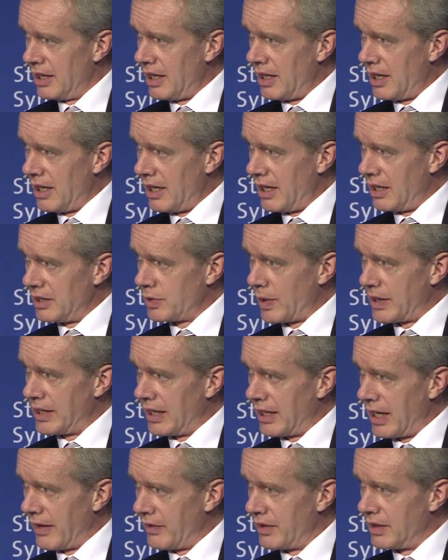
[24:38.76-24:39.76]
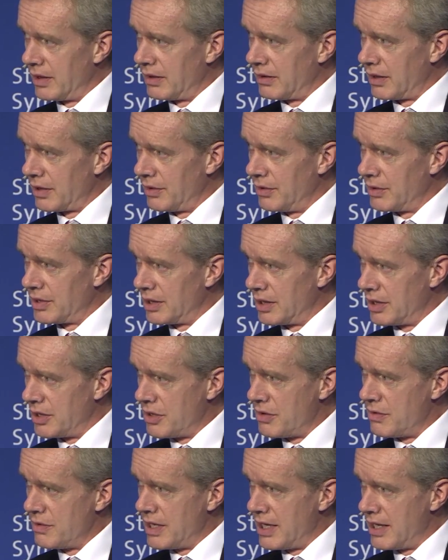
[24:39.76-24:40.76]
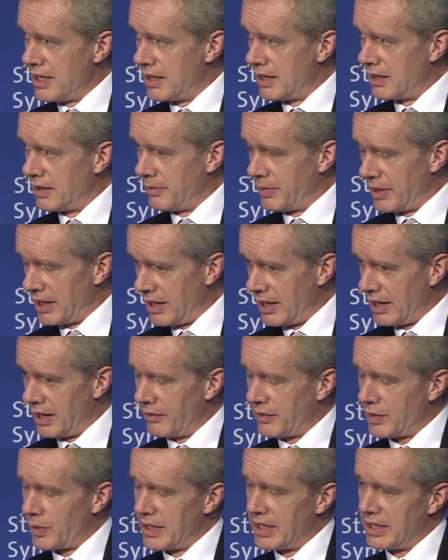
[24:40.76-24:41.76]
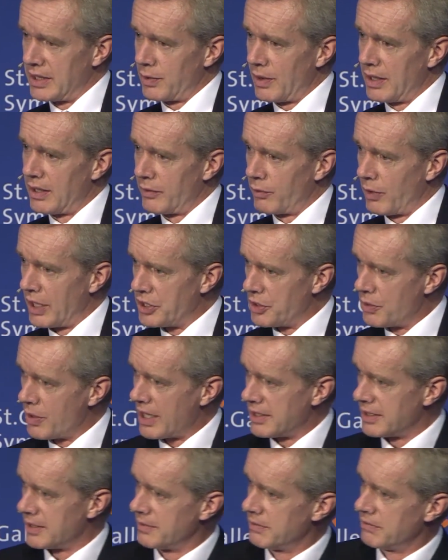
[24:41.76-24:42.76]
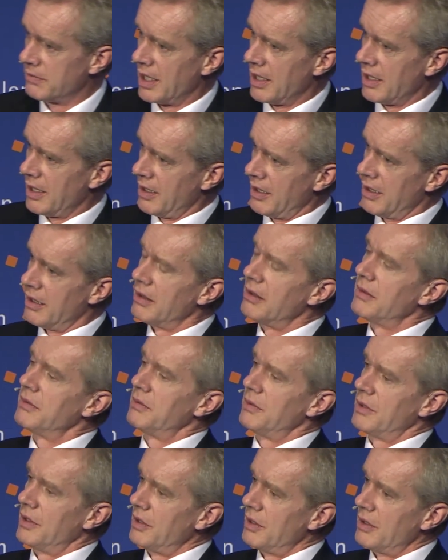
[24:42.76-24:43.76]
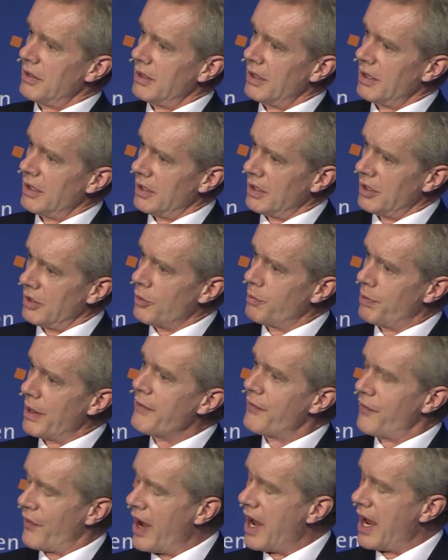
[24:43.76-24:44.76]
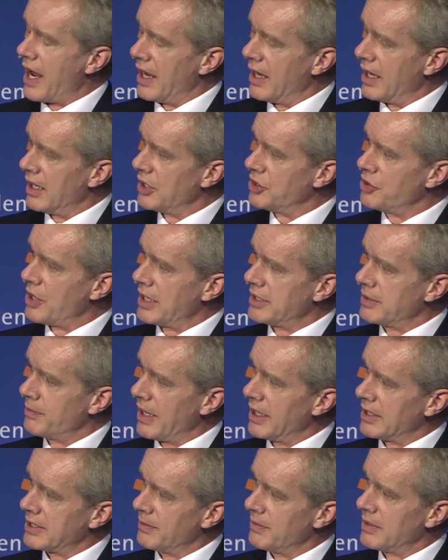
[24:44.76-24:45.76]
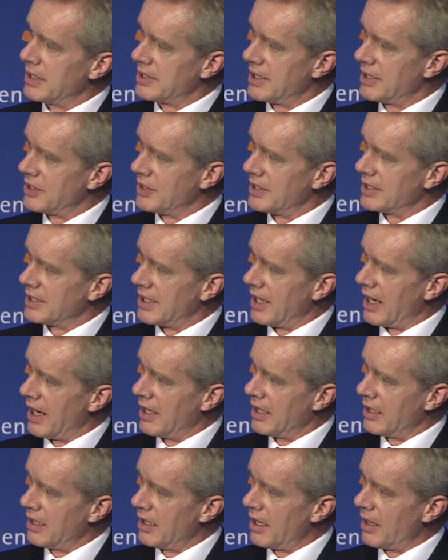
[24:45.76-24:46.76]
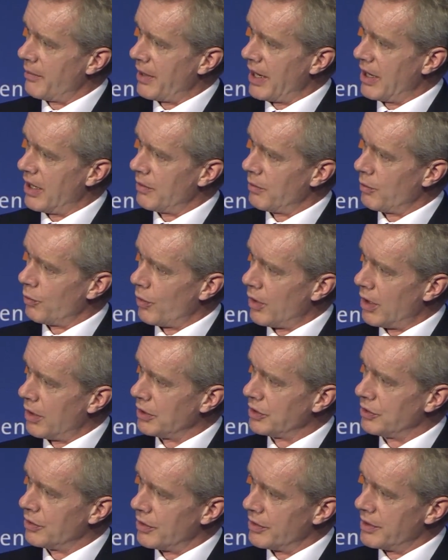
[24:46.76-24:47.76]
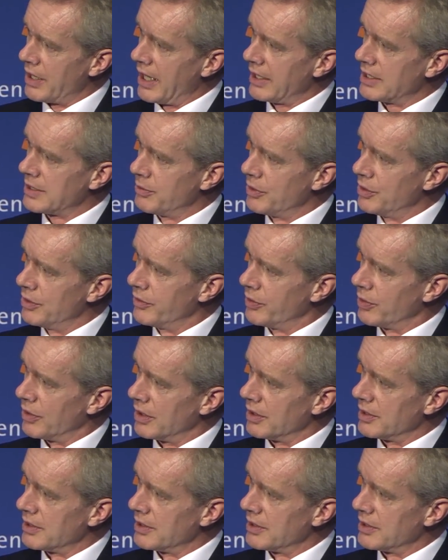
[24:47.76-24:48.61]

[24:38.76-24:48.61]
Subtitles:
2011 through to the new year, the beginning of 2012, where you had to, you'd been fired and you had to make some decisions then about what your next move was.